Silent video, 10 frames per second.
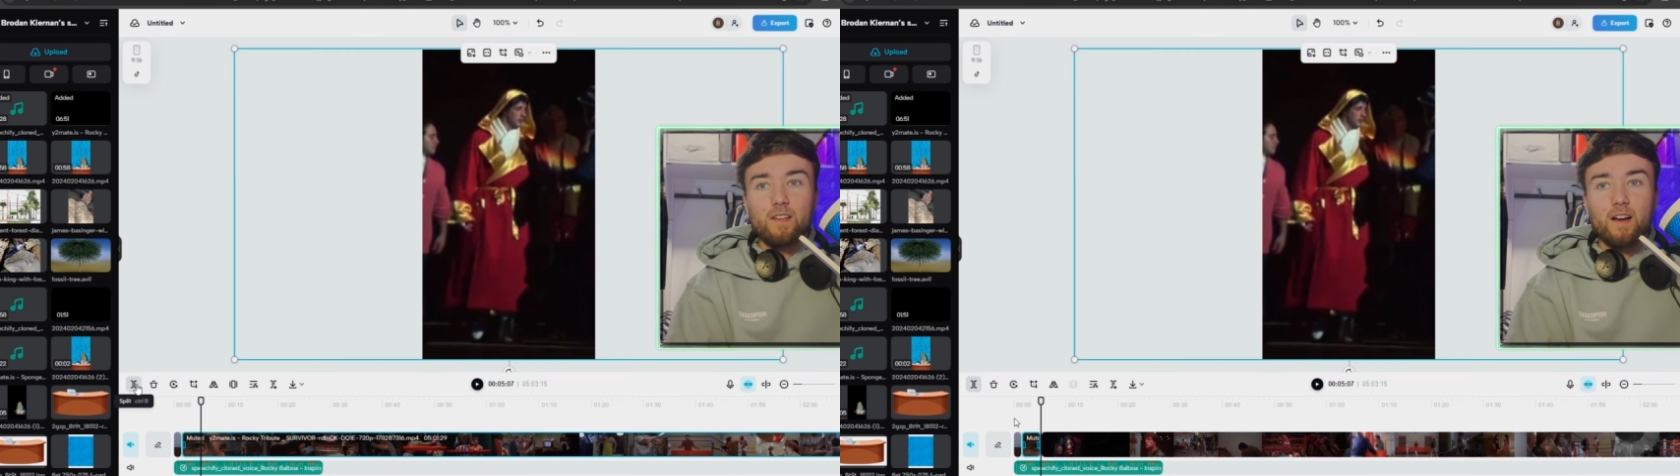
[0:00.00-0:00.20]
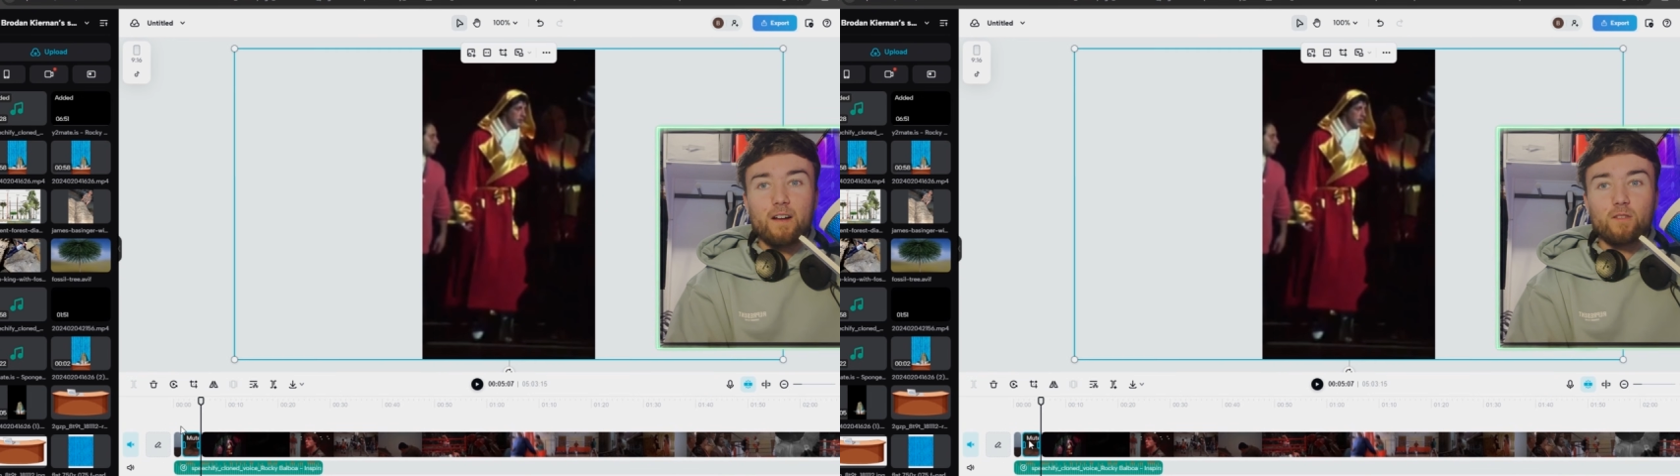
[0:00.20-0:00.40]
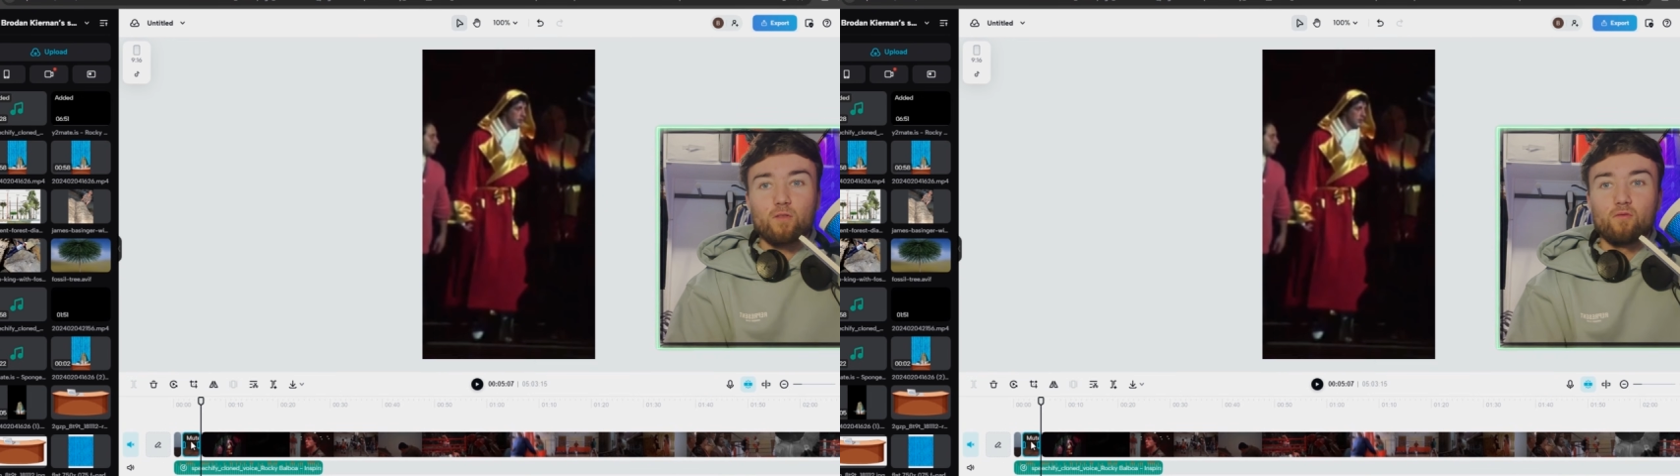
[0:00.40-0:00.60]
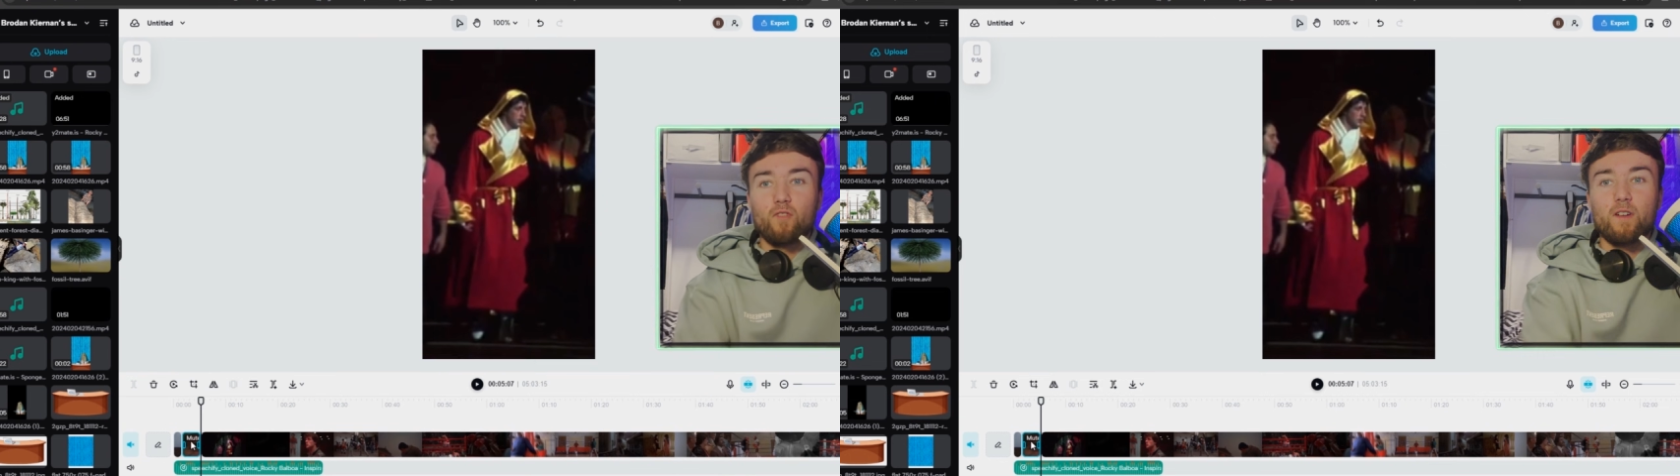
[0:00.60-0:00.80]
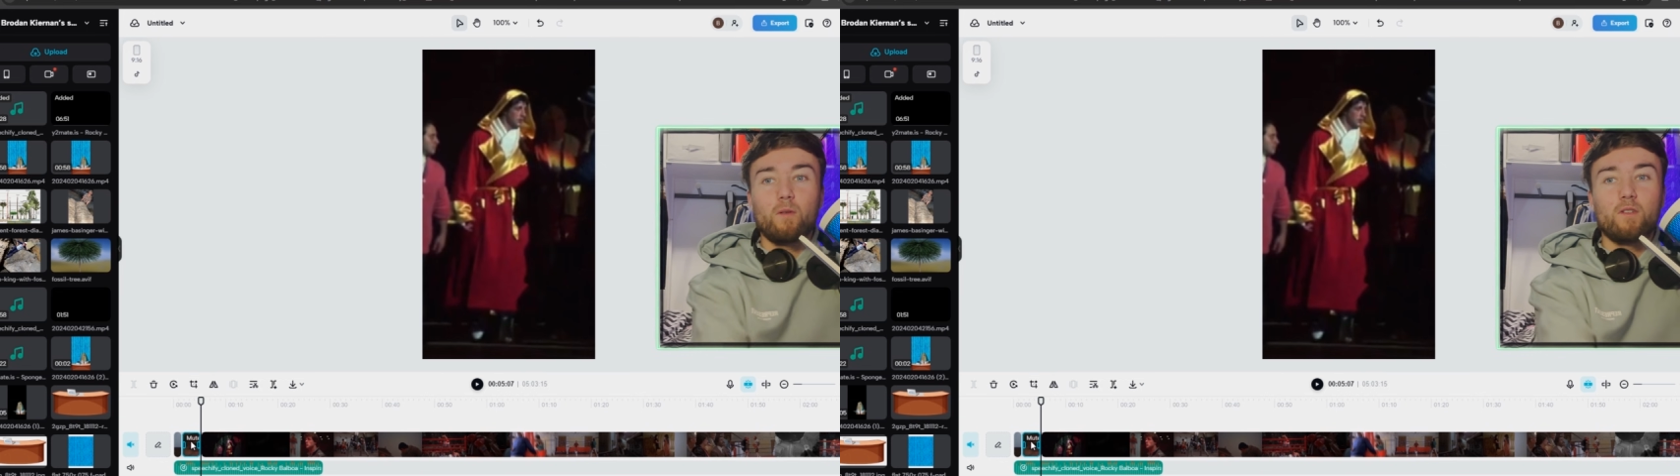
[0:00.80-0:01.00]
actual
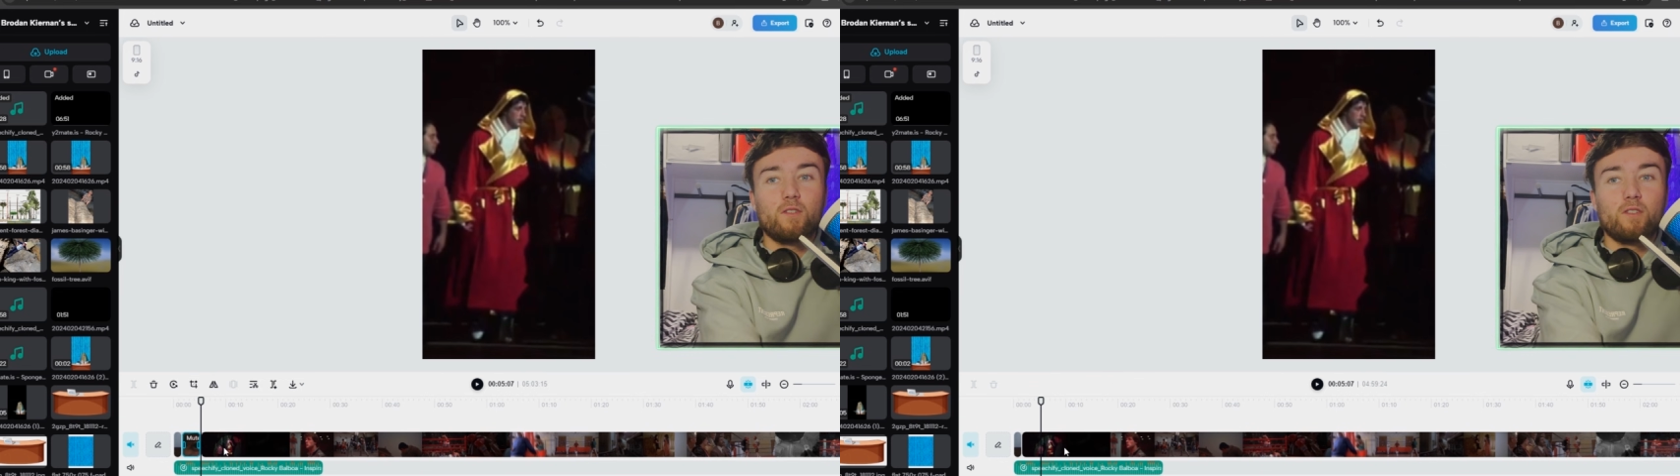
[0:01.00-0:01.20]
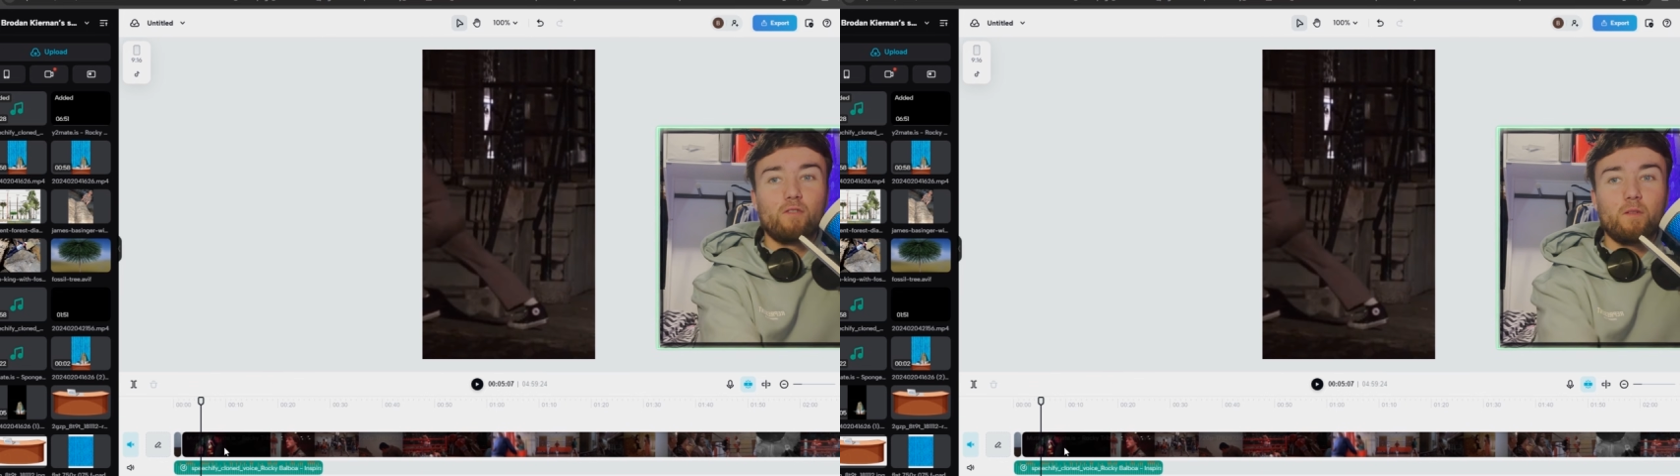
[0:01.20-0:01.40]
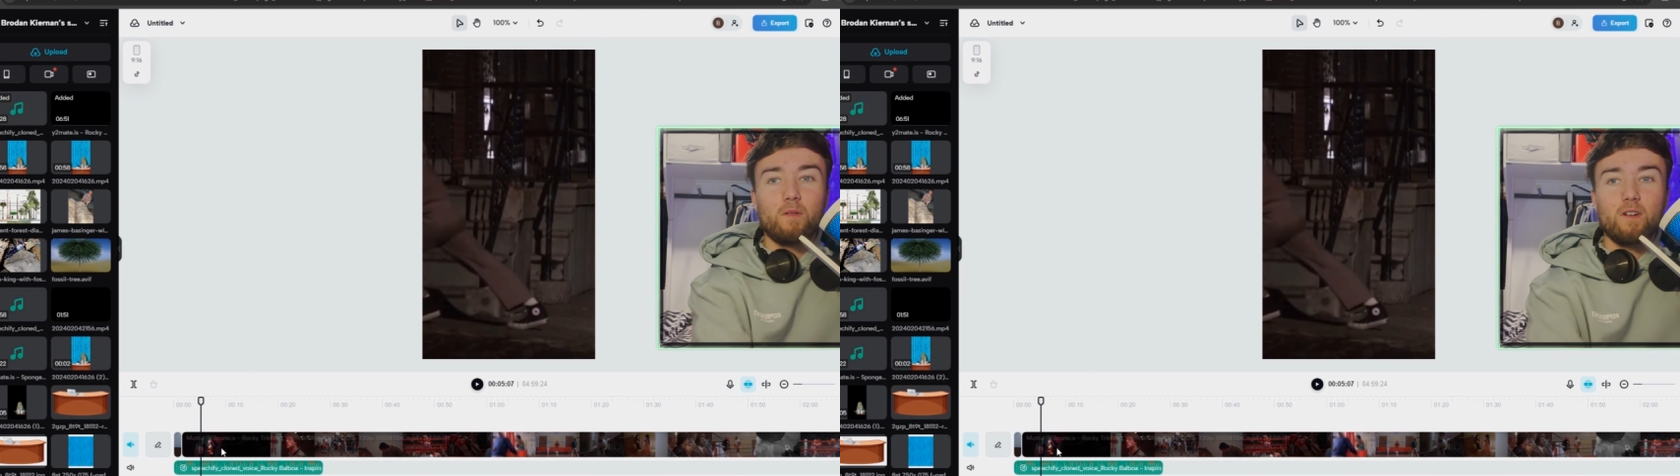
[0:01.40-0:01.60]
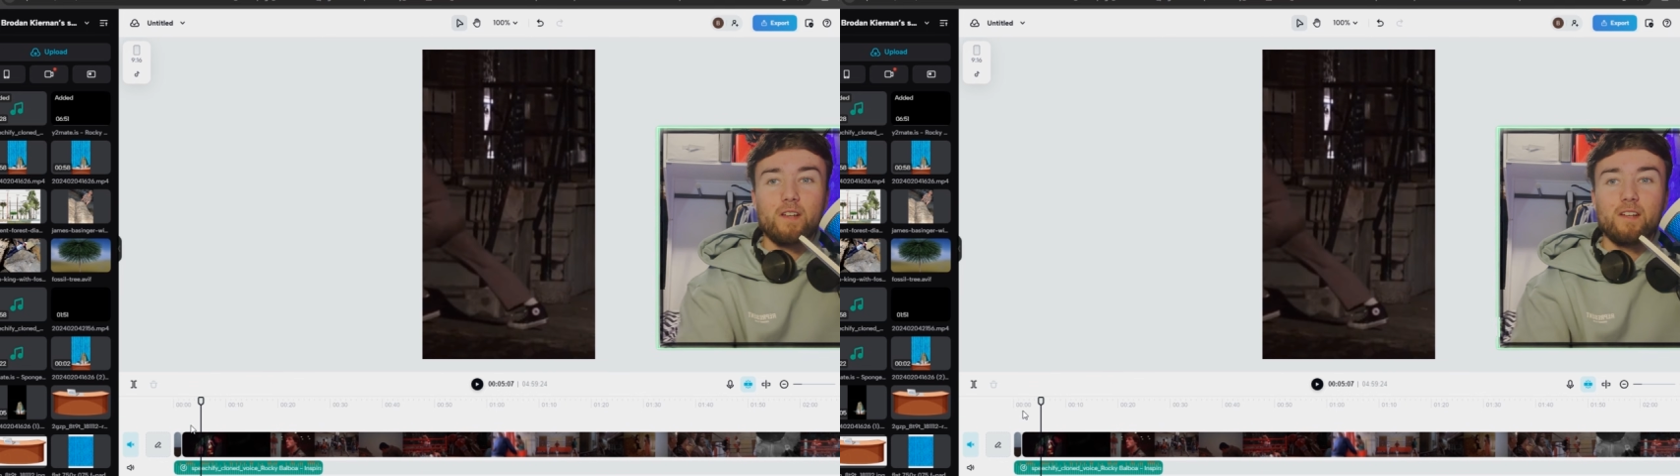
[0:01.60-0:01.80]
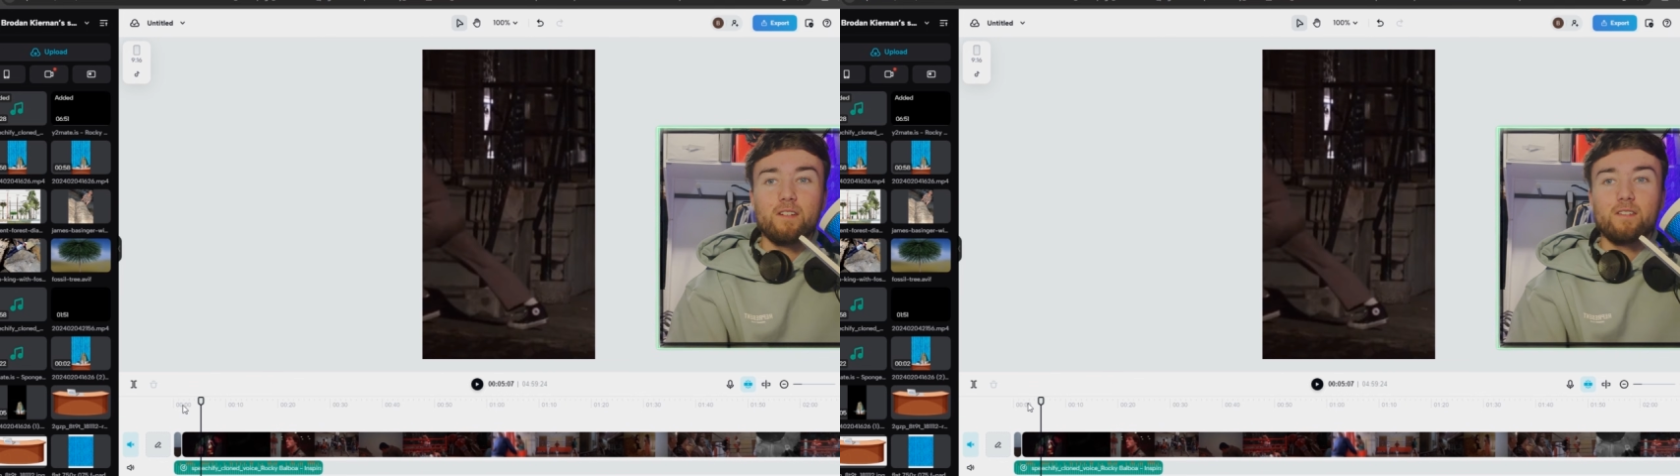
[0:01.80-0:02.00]
ring walk, doing the ring walk
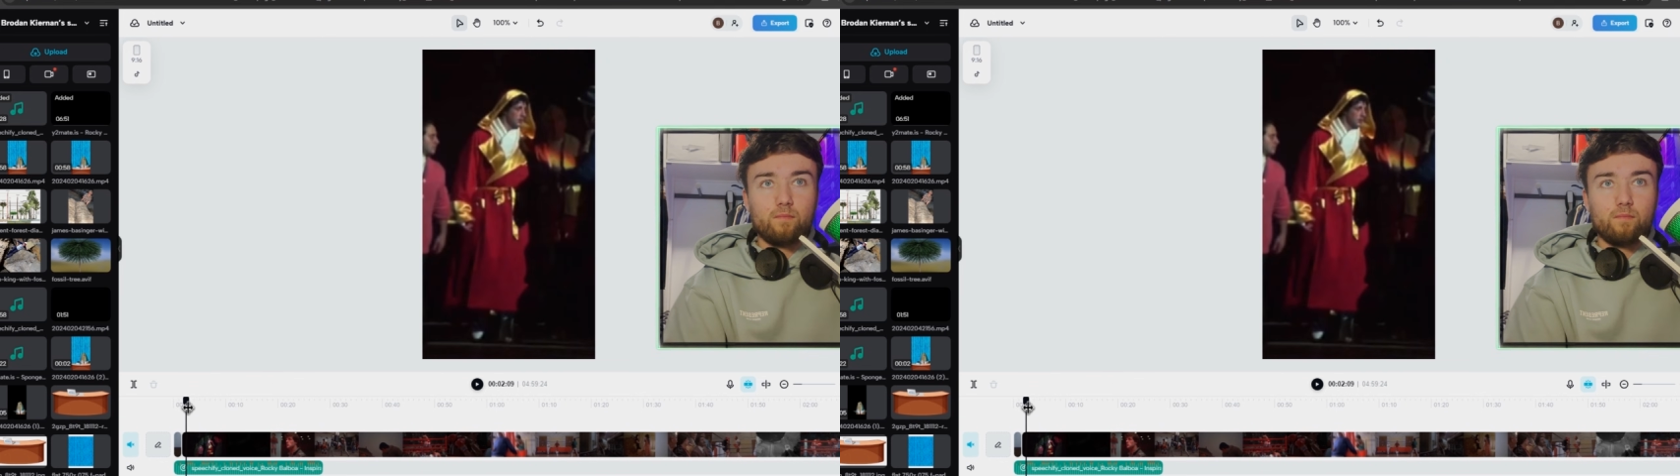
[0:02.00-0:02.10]
here.